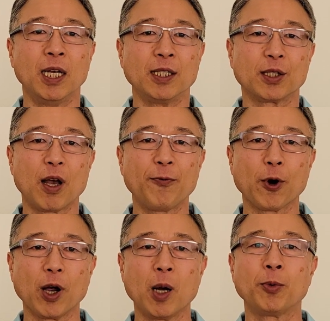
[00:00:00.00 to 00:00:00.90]

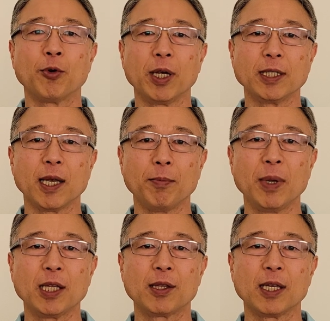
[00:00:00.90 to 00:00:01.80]
software upgrades that
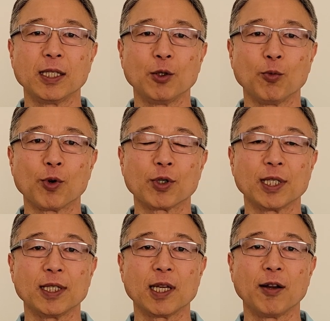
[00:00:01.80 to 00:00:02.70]
make things
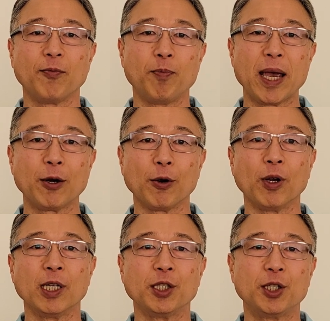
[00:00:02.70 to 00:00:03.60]
worse instead of
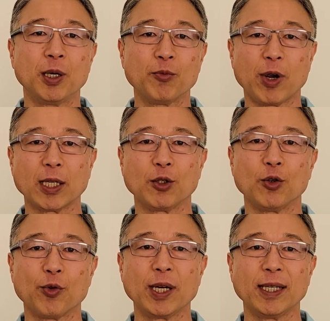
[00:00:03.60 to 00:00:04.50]
better, gym rats who
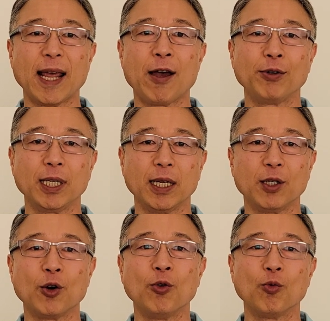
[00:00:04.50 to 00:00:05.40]
grunt loudly
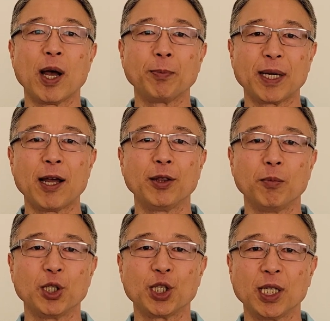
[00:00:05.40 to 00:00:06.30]
and don't wipe down the
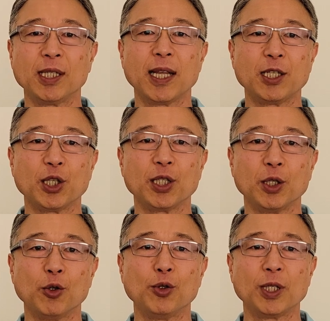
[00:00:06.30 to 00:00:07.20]
machine they just
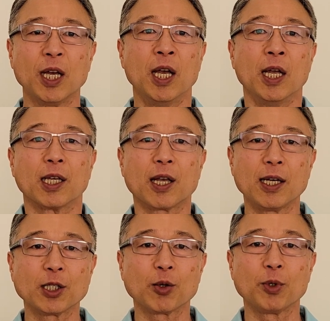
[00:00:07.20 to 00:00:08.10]
used,
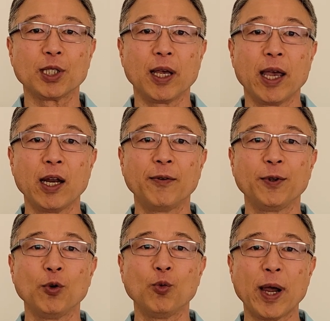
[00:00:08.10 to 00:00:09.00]
customers ahead of
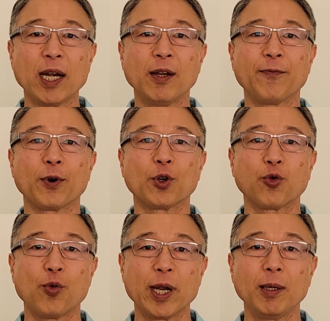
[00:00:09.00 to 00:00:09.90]
you waiting for
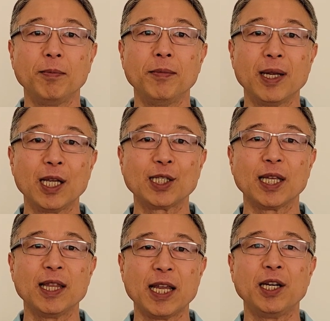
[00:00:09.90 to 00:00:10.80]
20 minutes
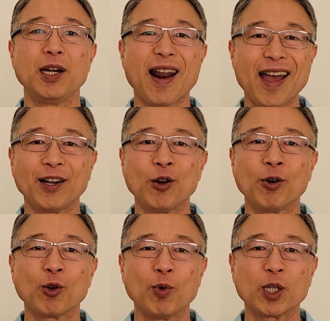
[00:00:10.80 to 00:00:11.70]
and then not
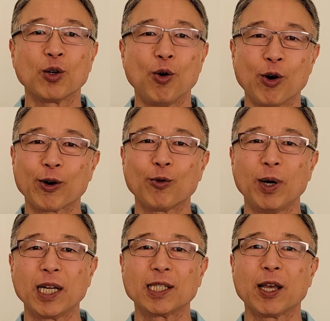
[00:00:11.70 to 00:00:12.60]
knowing what to order
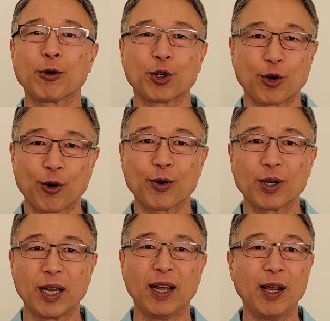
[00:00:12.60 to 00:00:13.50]
when it's their
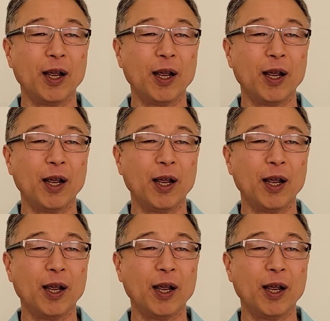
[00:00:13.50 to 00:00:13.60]
turn?